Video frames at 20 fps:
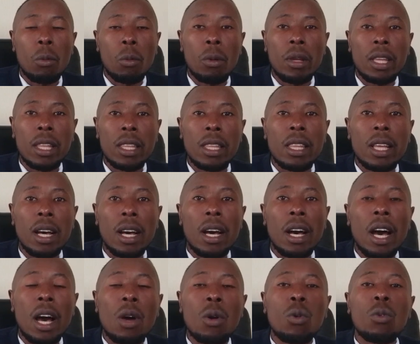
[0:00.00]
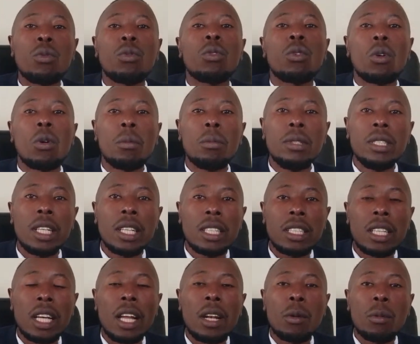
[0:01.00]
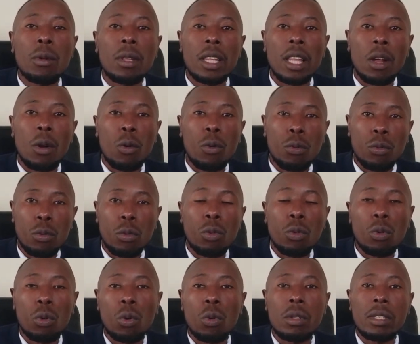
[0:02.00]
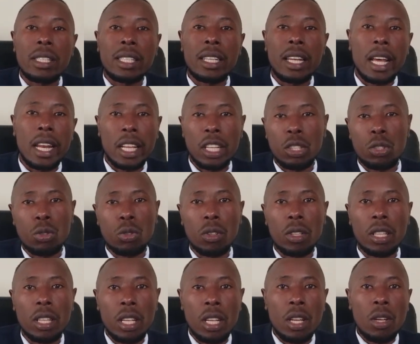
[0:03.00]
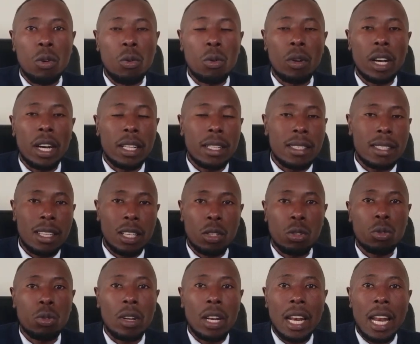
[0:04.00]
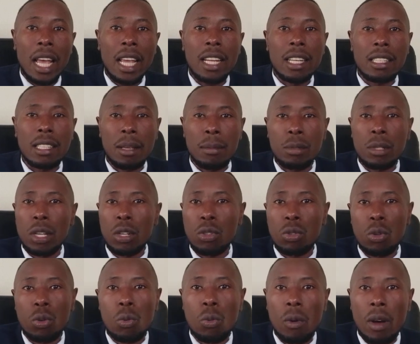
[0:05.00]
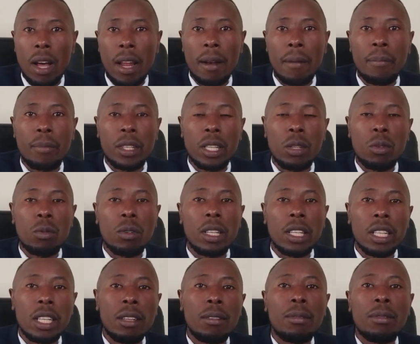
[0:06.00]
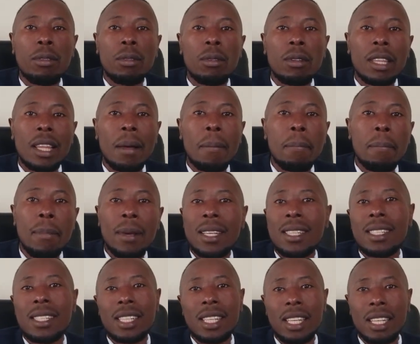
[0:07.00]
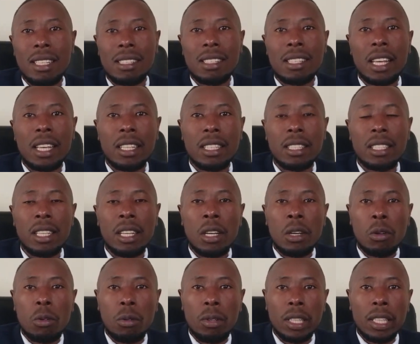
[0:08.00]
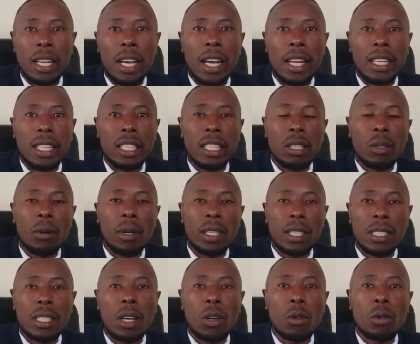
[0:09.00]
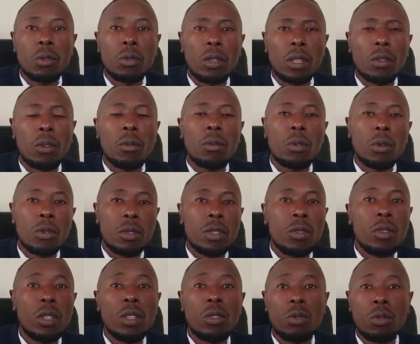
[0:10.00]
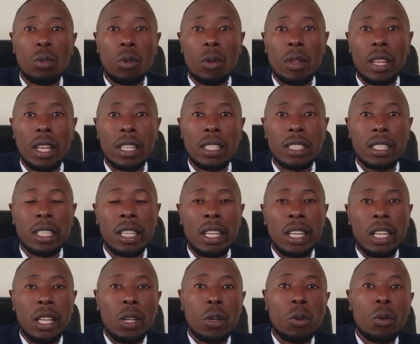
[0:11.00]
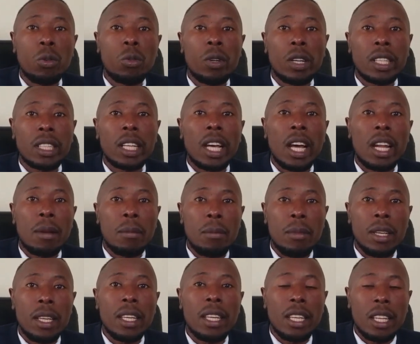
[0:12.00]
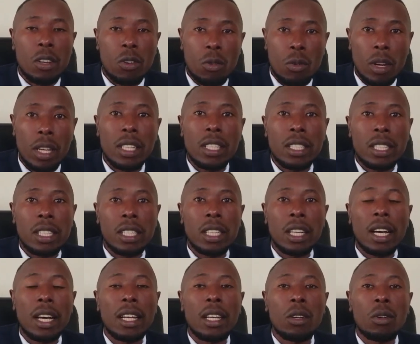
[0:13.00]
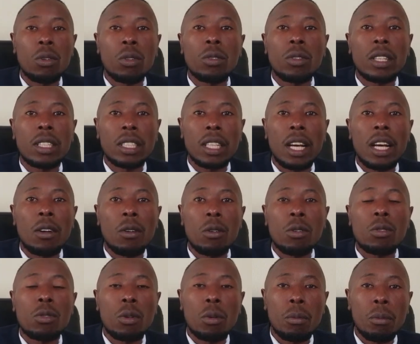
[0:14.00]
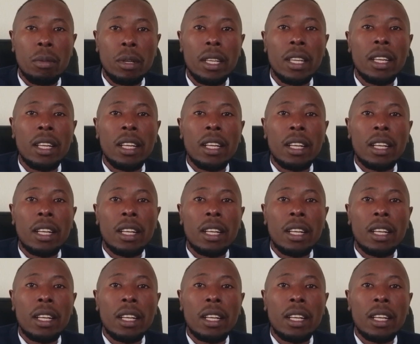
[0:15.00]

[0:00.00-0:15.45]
with a lawful object and with a lawful consideration. Look at Section 9, subsection 1. It will give you the best insight regarding what is a contract. Of course, you need to know that the contract can be in writing and the contract can also be